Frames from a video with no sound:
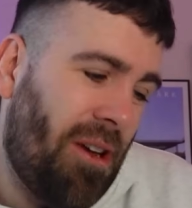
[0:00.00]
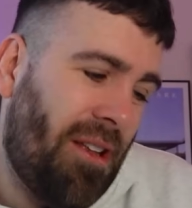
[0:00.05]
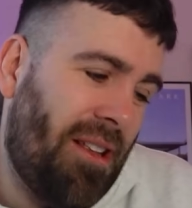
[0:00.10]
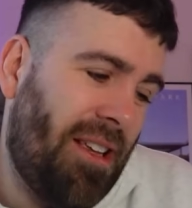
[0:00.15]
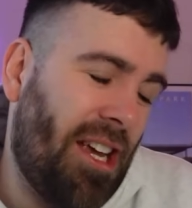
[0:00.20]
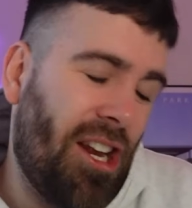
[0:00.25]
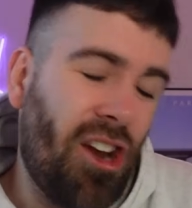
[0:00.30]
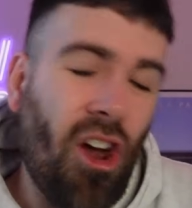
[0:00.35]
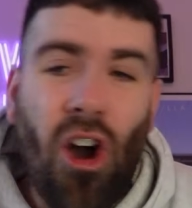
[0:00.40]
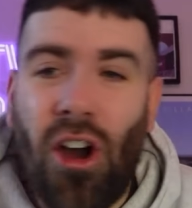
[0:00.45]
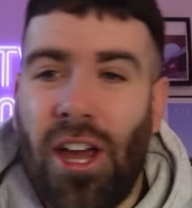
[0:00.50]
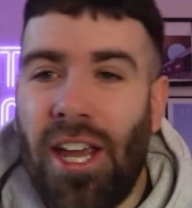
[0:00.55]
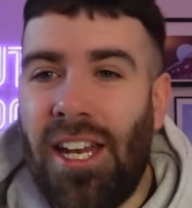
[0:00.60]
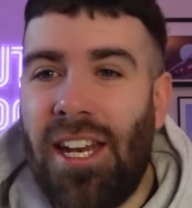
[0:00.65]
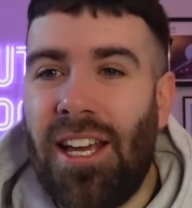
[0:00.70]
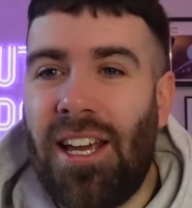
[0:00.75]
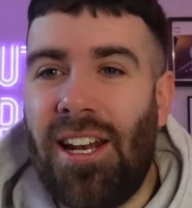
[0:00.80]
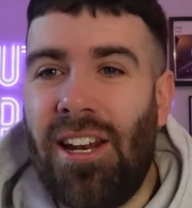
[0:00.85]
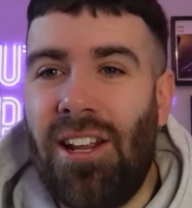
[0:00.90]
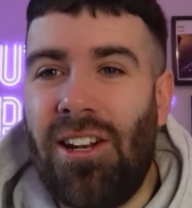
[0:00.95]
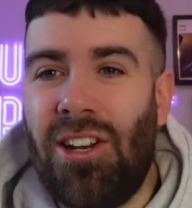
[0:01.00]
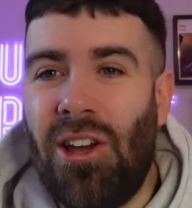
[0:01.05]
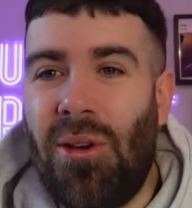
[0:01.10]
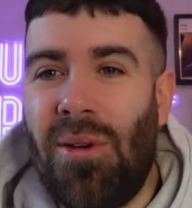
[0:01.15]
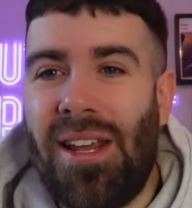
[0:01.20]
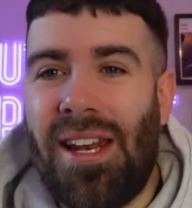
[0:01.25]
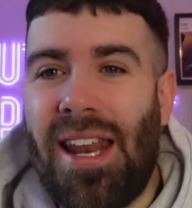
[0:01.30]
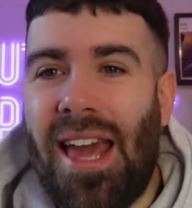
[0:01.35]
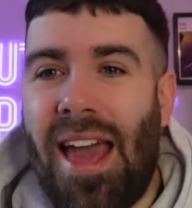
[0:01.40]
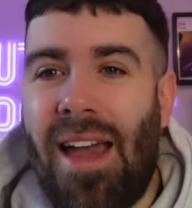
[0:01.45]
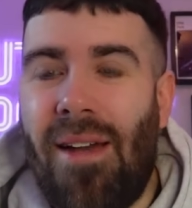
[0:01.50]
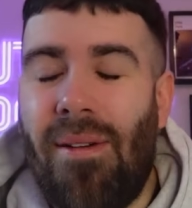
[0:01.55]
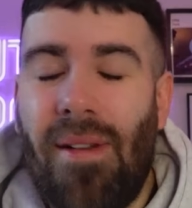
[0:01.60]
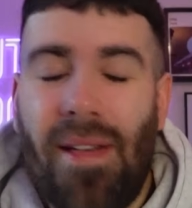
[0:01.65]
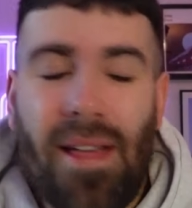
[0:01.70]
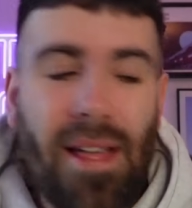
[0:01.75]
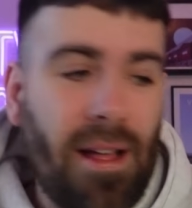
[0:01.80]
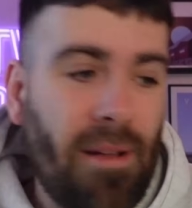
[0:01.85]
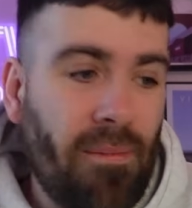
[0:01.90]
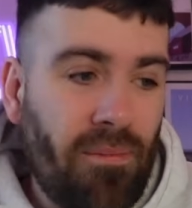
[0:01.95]
United are going to do it now.
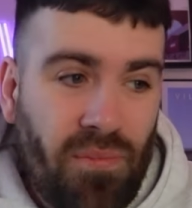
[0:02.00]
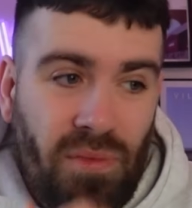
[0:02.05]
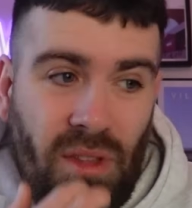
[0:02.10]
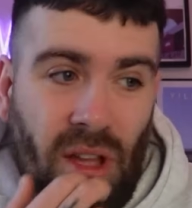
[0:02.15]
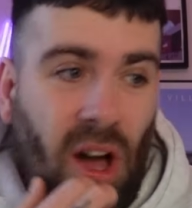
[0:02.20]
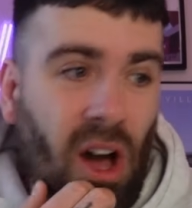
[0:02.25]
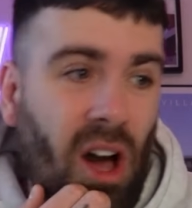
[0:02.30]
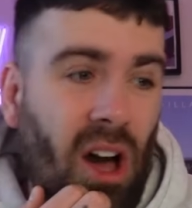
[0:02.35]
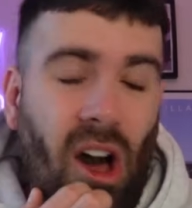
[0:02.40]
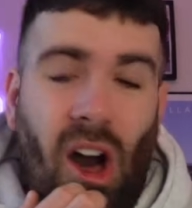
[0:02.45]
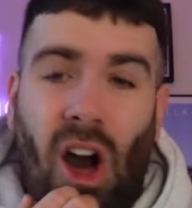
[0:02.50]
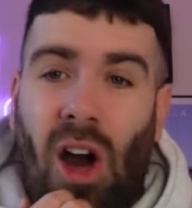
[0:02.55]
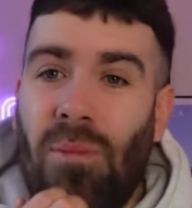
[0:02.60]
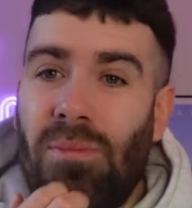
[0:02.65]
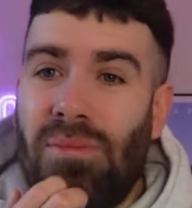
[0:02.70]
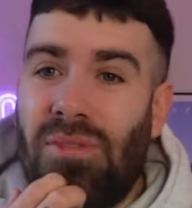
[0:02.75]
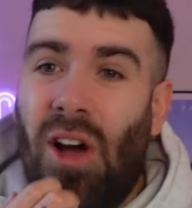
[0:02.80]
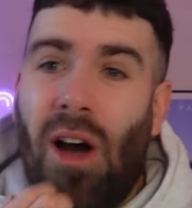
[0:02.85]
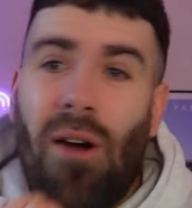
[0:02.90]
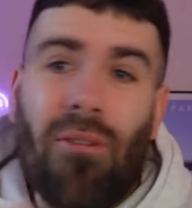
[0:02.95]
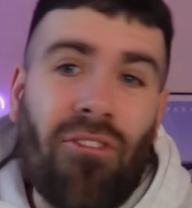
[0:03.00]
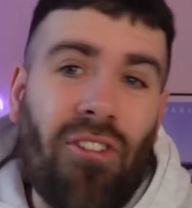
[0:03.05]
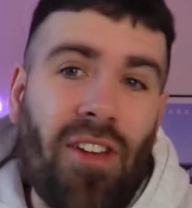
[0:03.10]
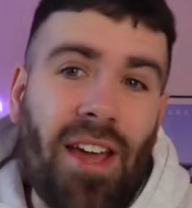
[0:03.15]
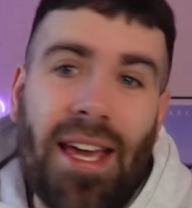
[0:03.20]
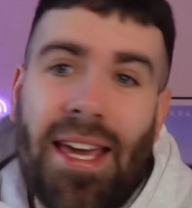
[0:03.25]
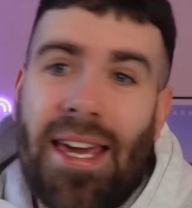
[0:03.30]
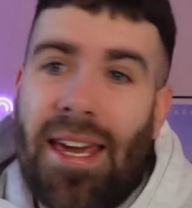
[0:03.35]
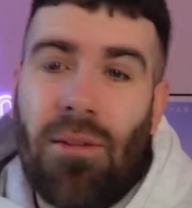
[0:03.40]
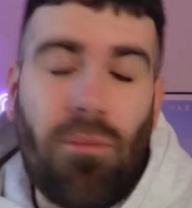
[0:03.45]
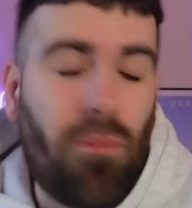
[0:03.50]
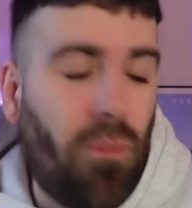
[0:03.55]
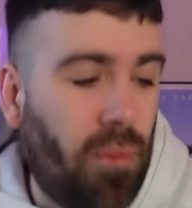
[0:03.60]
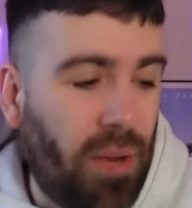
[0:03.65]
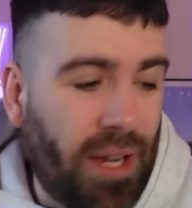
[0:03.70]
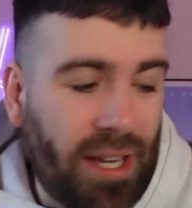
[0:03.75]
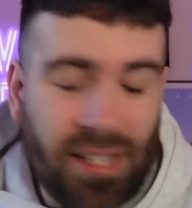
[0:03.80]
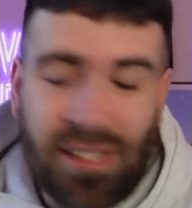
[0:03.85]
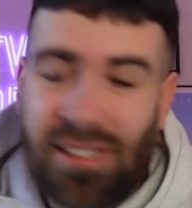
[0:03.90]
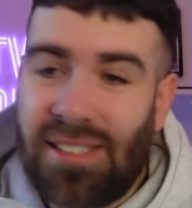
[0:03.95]
I'm thinking
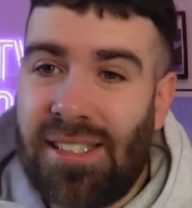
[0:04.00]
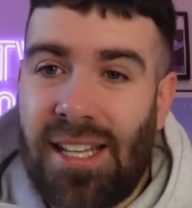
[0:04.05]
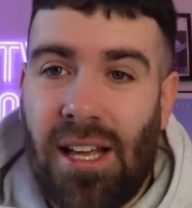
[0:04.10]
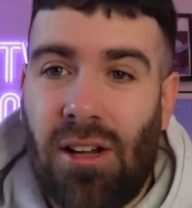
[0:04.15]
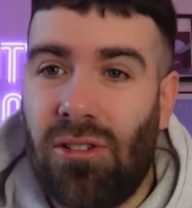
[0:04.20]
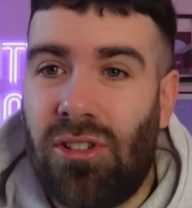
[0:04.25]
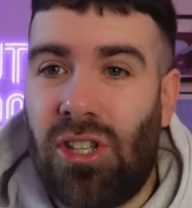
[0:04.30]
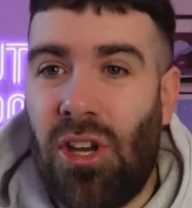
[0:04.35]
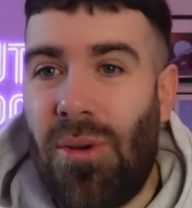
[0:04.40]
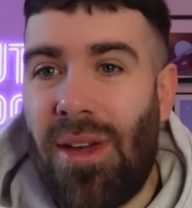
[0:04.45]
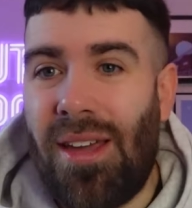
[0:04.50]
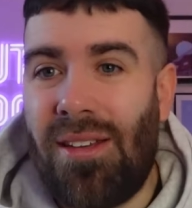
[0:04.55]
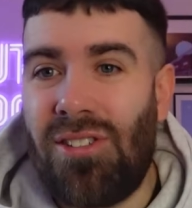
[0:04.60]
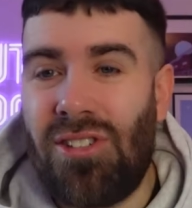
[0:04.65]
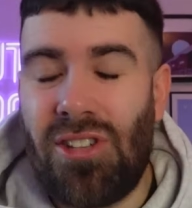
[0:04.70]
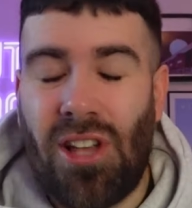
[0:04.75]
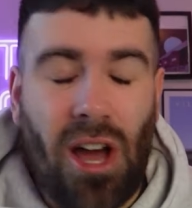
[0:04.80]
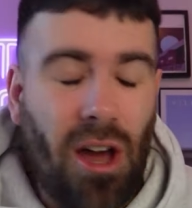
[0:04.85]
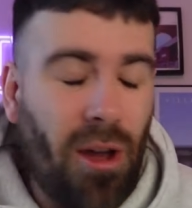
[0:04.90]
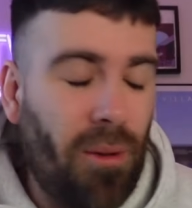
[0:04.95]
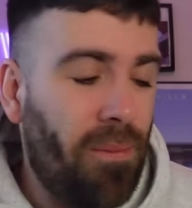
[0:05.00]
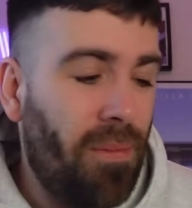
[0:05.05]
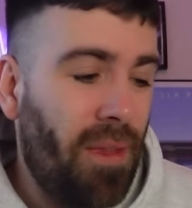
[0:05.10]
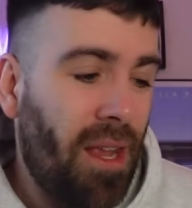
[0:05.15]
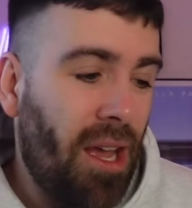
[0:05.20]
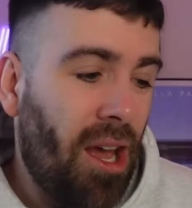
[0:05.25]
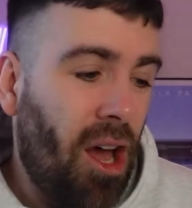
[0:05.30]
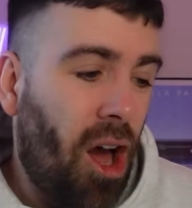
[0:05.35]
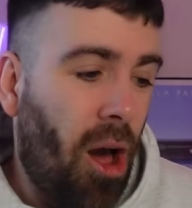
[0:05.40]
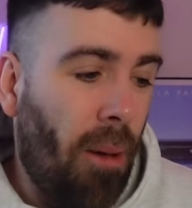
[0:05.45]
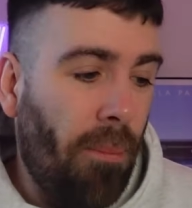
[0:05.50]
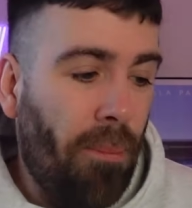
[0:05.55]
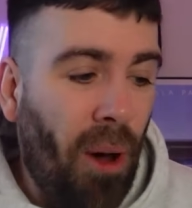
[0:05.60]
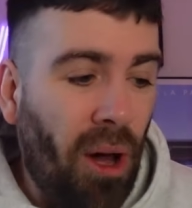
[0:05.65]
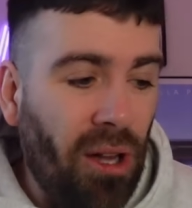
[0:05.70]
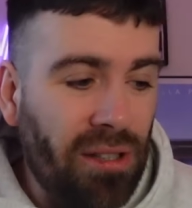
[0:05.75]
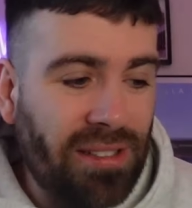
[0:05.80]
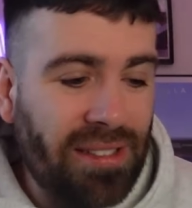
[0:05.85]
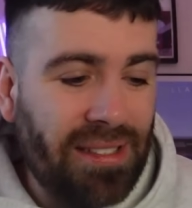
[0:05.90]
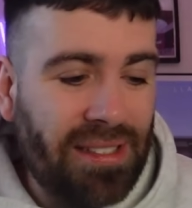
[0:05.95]
we can still do it. So I'm
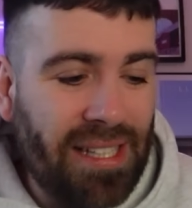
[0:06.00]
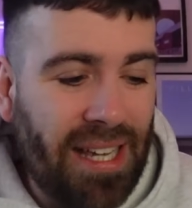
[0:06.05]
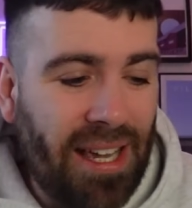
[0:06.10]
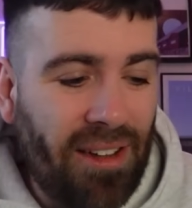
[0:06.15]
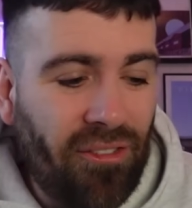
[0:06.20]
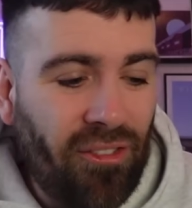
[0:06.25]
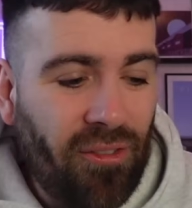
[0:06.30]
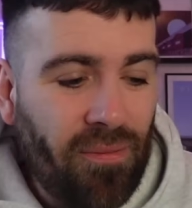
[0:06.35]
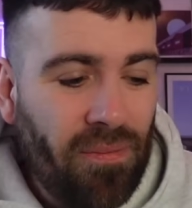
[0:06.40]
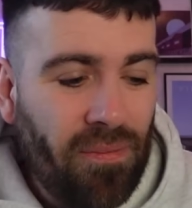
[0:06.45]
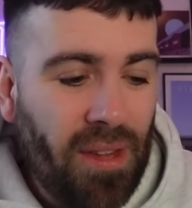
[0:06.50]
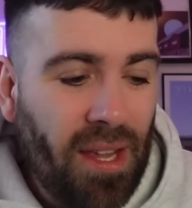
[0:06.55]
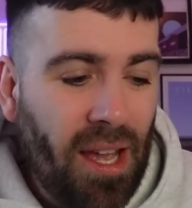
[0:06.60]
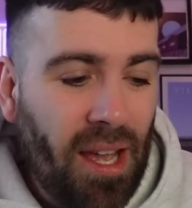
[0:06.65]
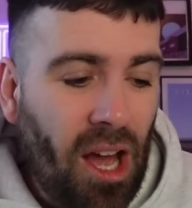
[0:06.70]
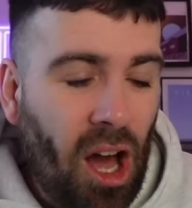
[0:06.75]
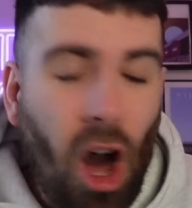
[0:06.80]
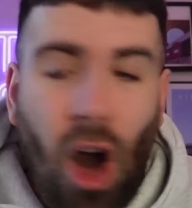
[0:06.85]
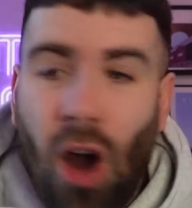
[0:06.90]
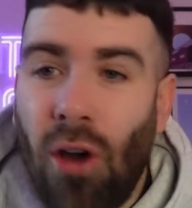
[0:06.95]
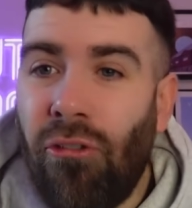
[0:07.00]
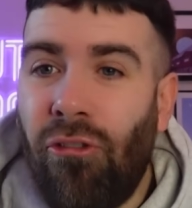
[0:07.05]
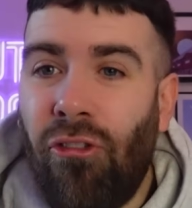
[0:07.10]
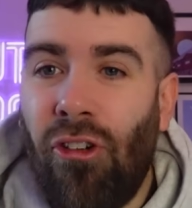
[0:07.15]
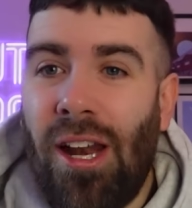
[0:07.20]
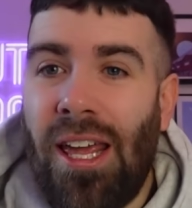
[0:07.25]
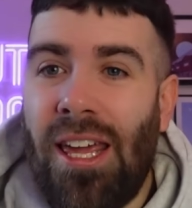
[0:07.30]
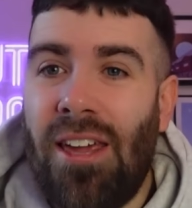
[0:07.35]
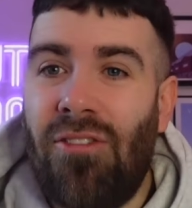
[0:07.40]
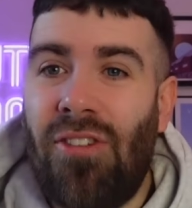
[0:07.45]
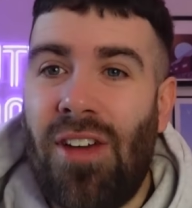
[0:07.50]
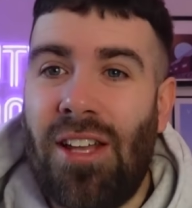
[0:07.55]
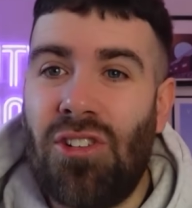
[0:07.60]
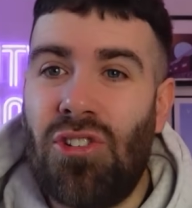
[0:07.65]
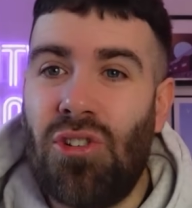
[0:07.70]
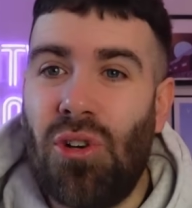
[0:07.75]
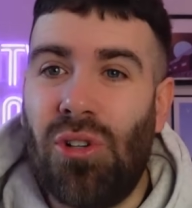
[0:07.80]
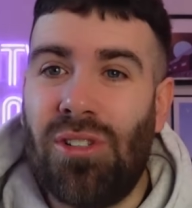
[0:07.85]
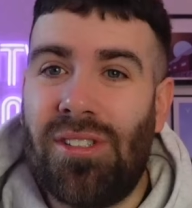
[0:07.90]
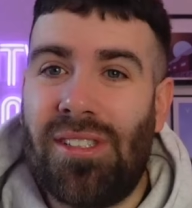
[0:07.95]
positive. Hopefully you've
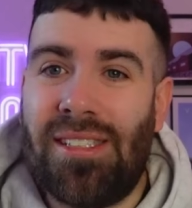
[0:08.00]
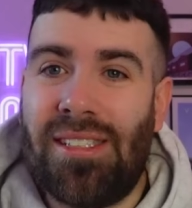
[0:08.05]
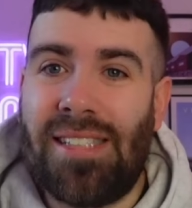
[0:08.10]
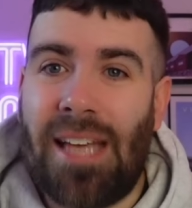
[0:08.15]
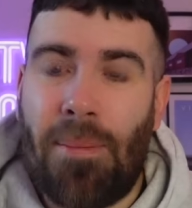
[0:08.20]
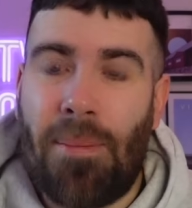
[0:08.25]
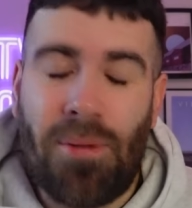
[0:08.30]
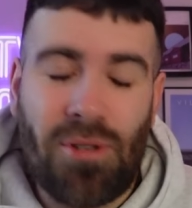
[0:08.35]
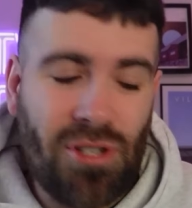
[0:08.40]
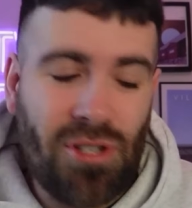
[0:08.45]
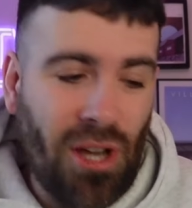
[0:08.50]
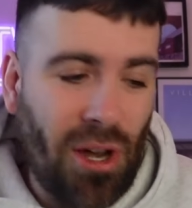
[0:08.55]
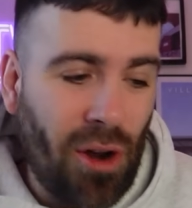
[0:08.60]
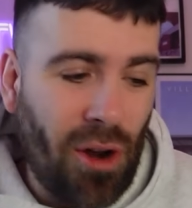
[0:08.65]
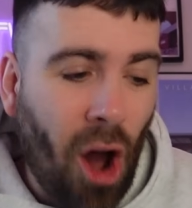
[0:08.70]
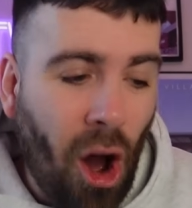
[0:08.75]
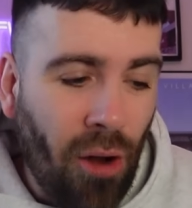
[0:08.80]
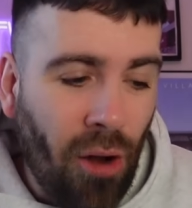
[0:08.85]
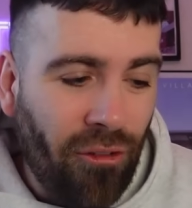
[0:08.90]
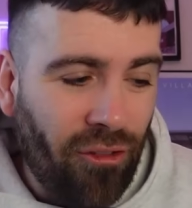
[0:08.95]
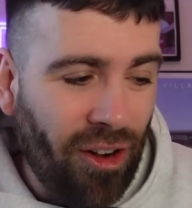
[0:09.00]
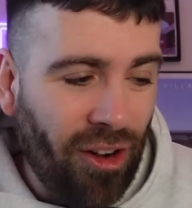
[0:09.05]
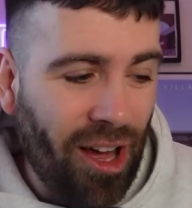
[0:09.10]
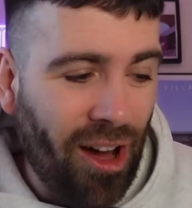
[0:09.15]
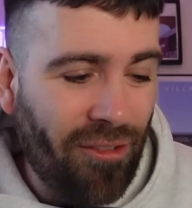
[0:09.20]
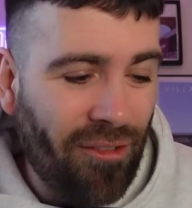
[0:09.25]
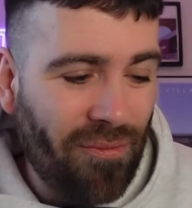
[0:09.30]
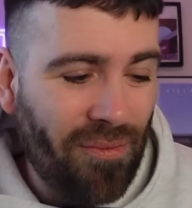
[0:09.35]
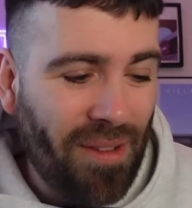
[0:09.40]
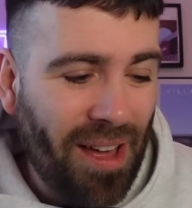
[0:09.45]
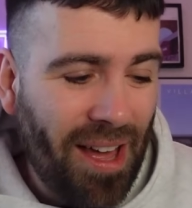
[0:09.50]
enjoyed this episode. Hopefully I've